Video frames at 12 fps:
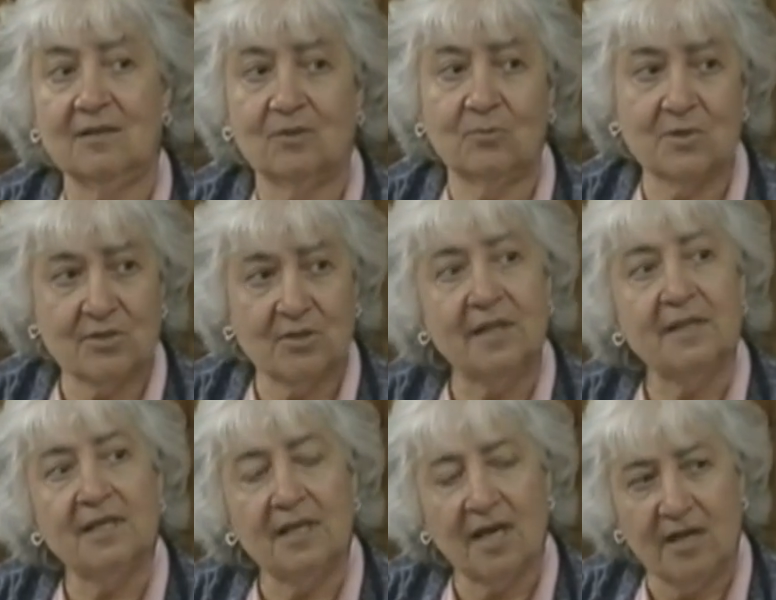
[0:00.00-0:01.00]
was on
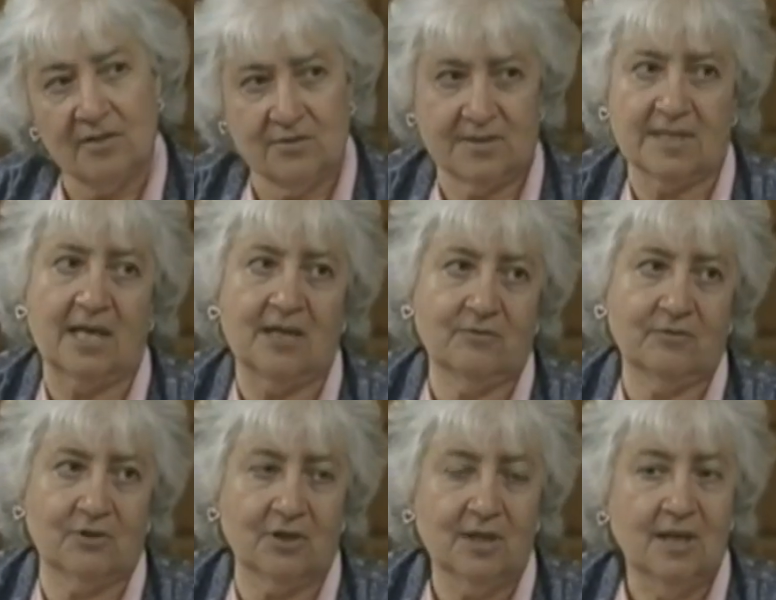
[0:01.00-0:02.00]
the other side of
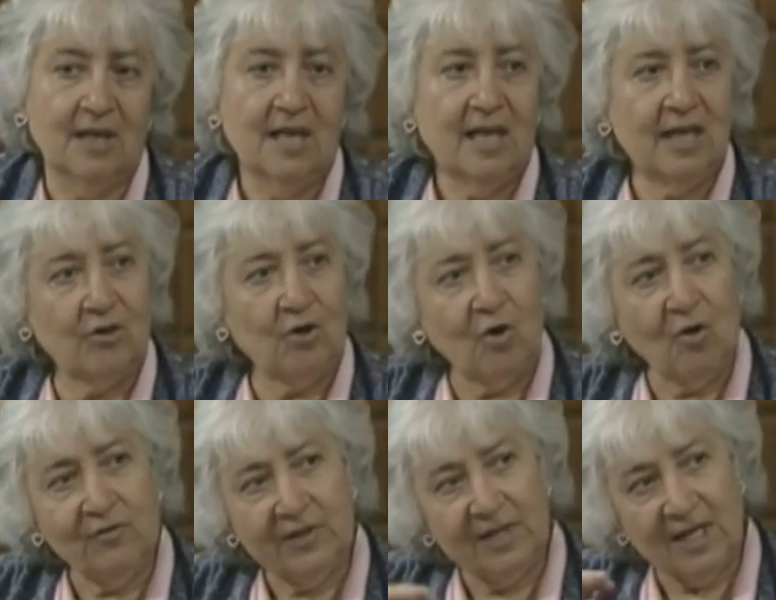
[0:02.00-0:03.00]
her. And
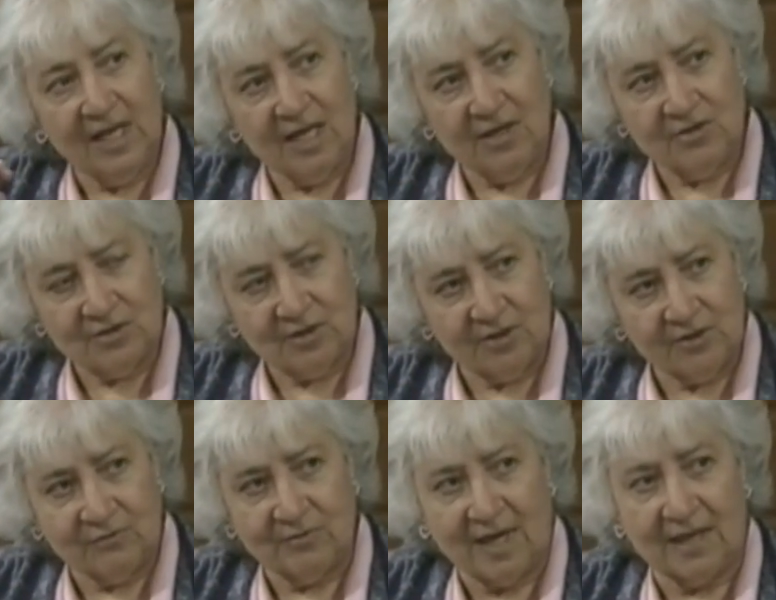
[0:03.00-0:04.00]
over the angel on the
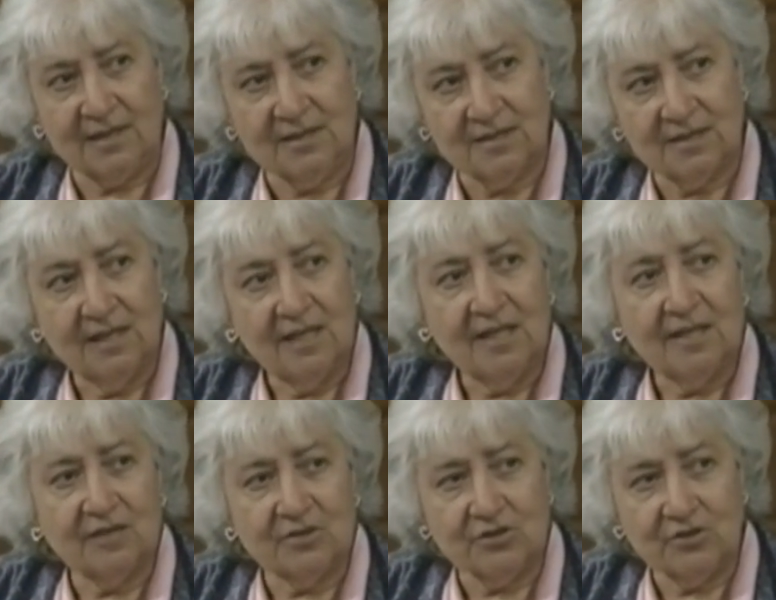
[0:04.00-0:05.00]
right,
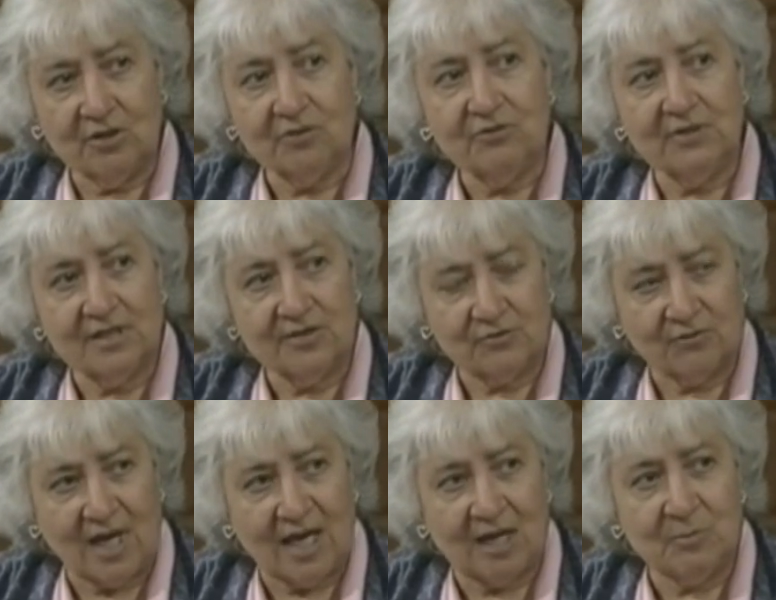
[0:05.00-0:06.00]
the children
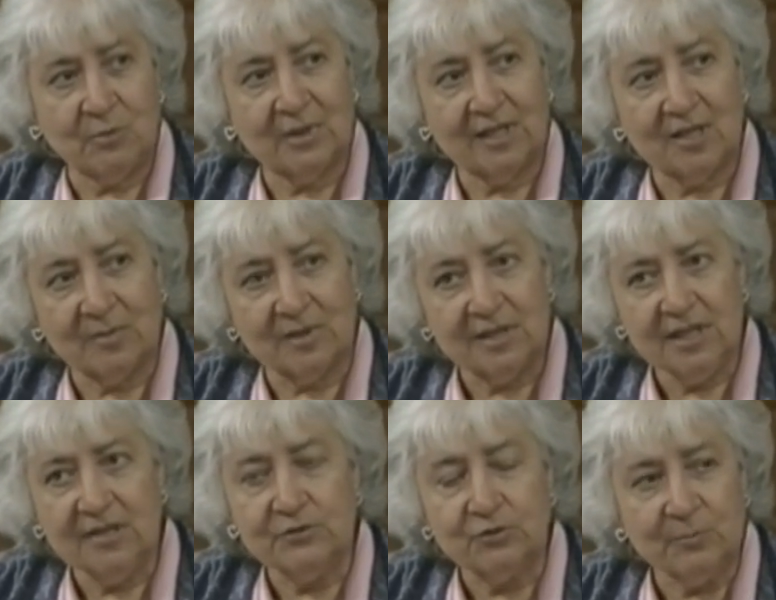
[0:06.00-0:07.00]
described what they
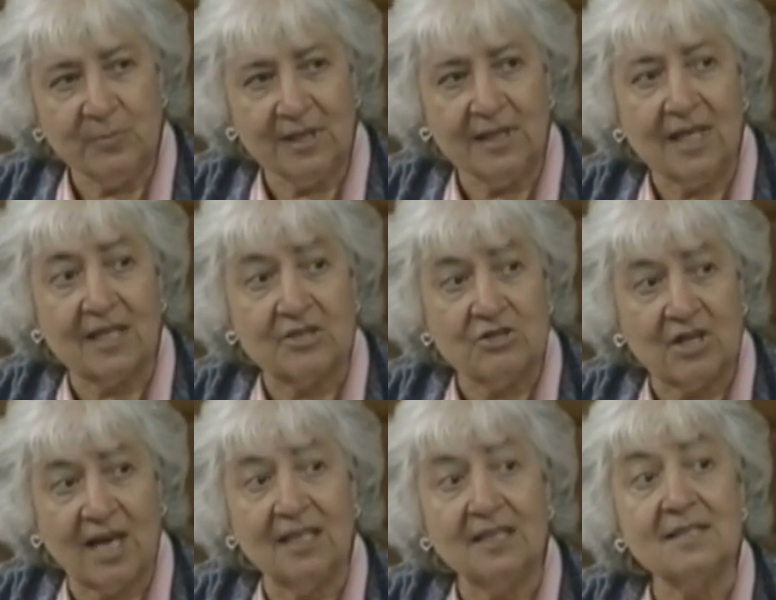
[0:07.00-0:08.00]
believed to be a
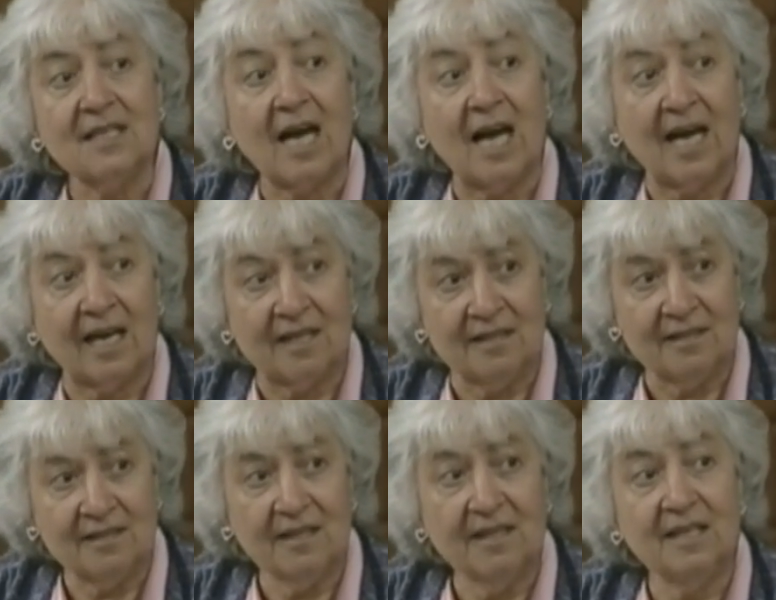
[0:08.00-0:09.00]
giant eye,
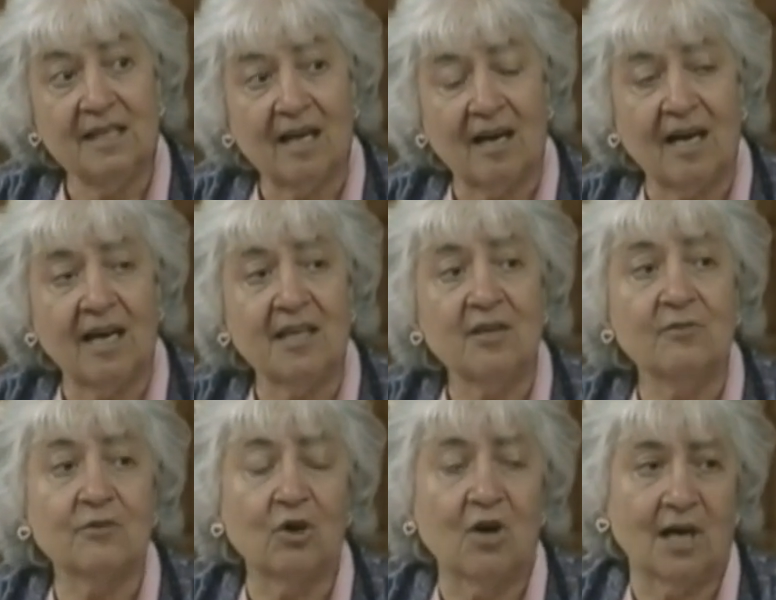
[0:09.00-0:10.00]
the eye of
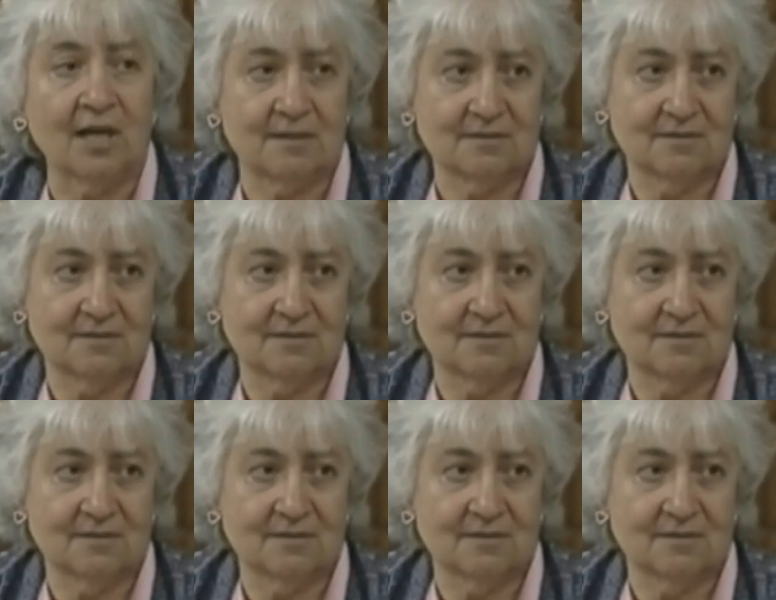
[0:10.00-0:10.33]
God.